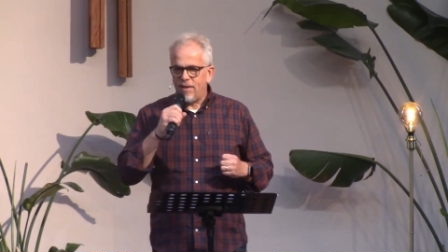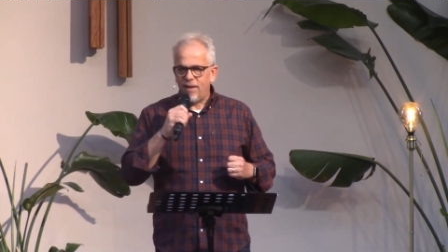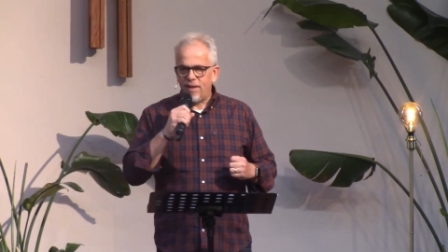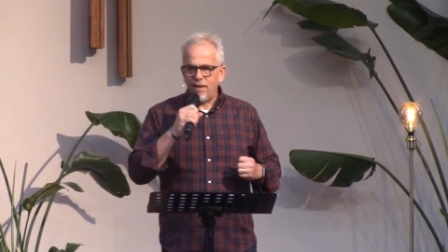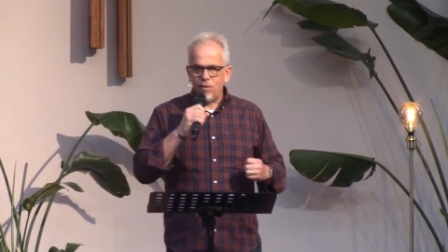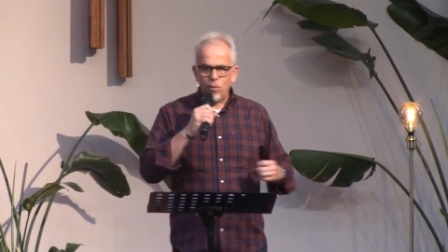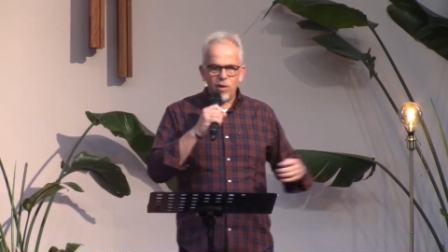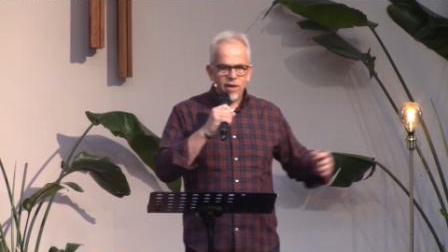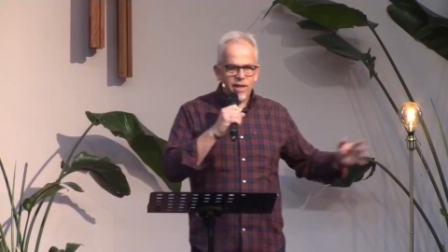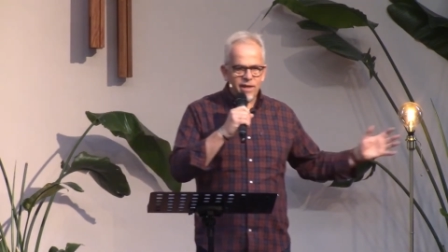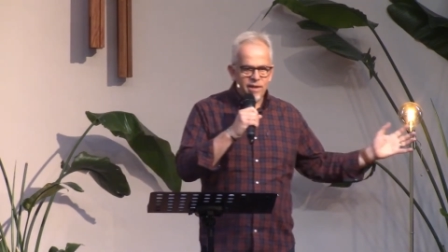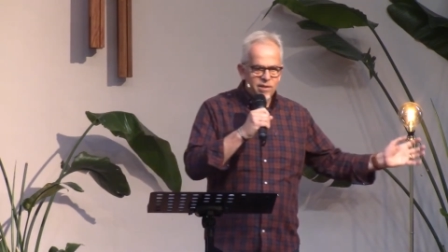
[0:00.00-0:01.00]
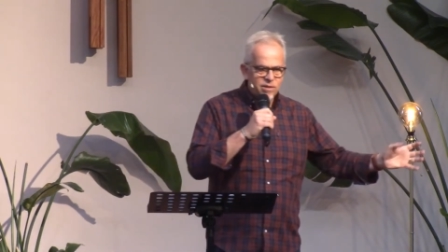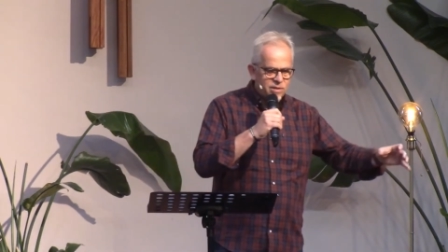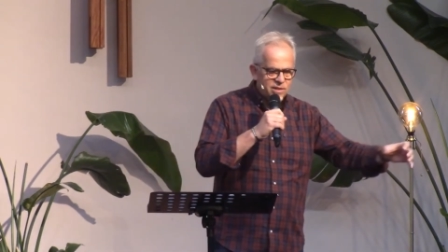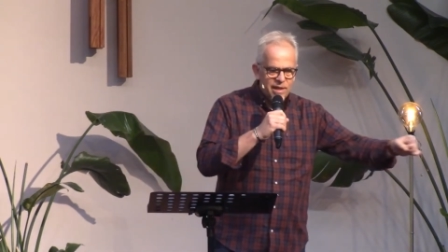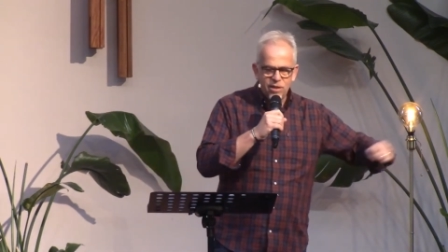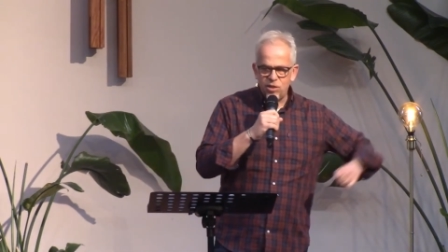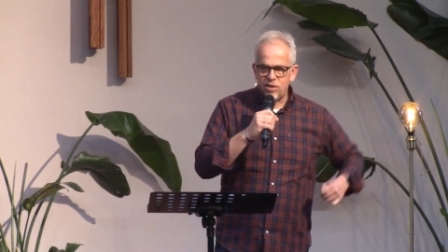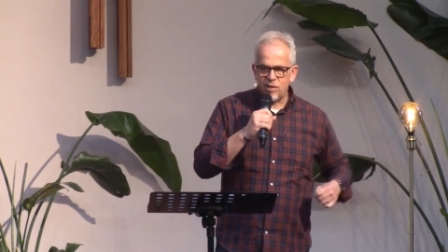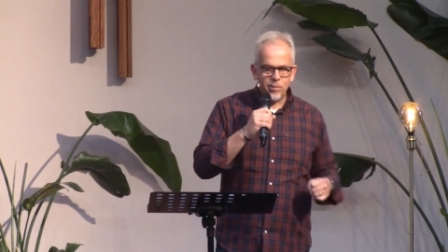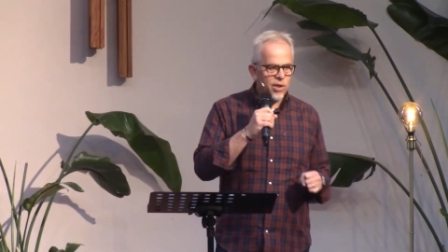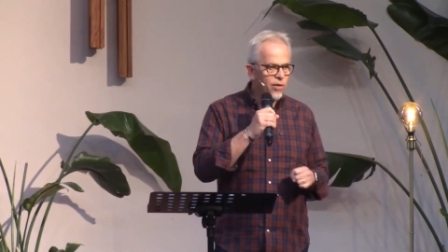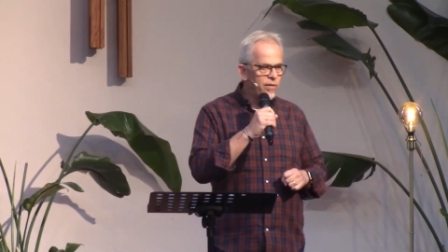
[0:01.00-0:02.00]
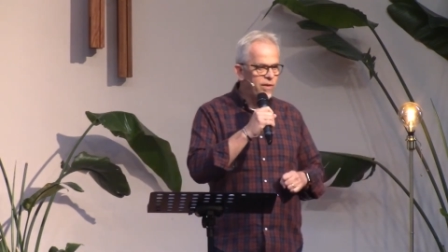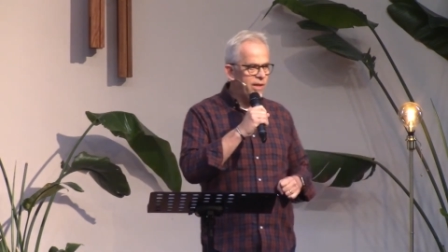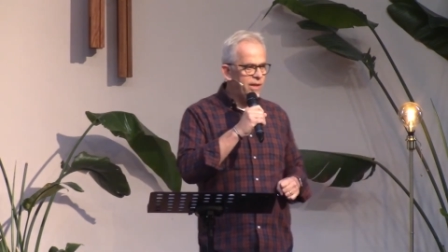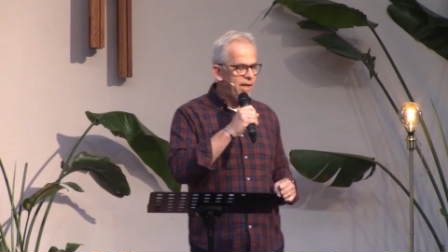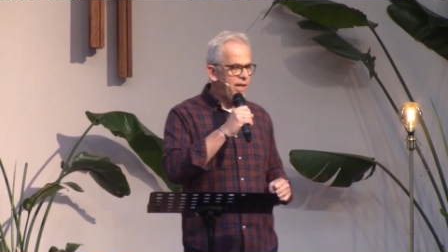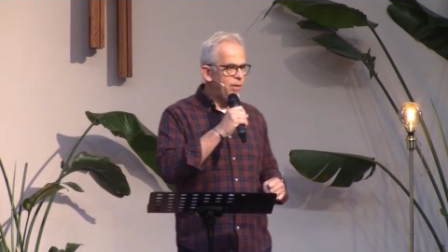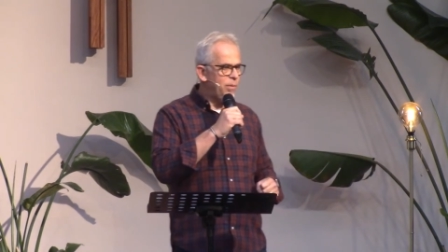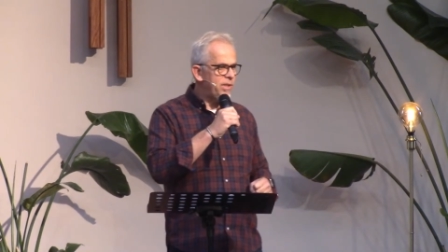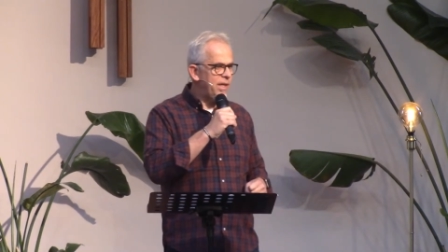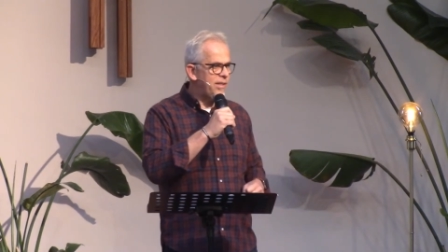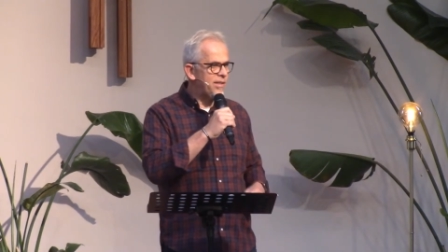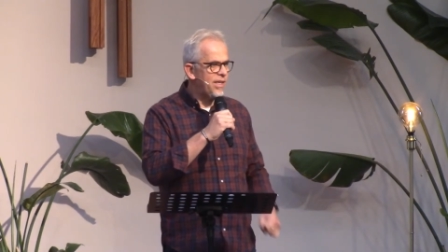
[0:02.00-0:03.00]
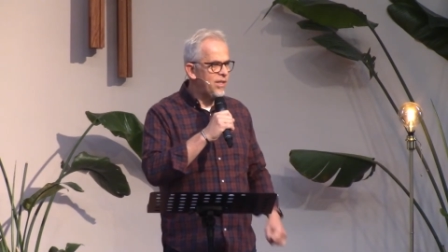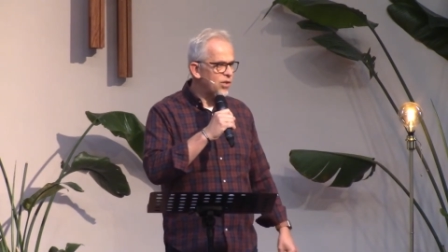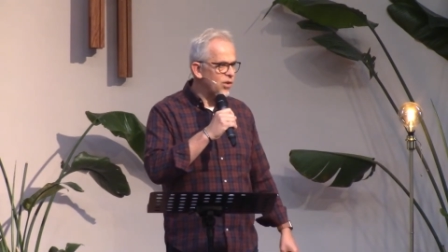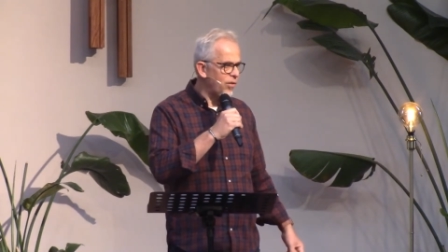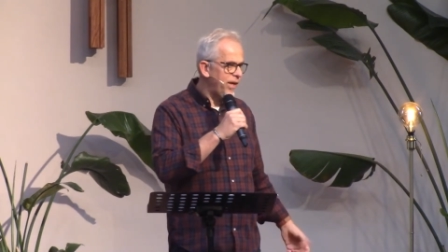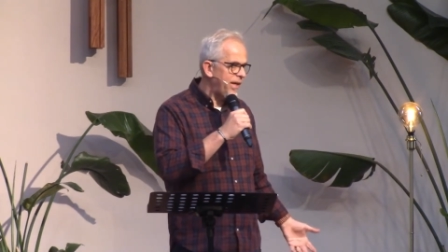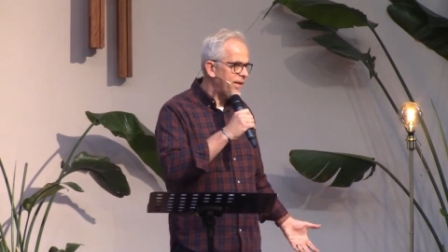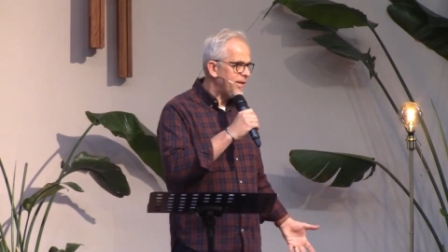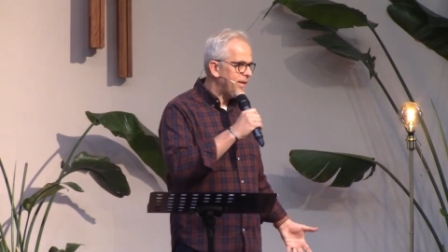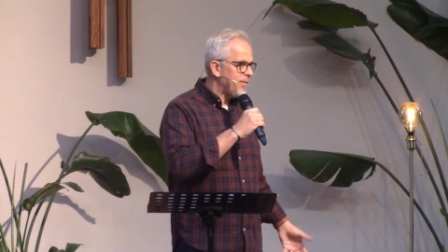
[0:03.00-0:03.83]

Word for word: Like one kid is snatches something off another kid, and we say, "Say sorry,"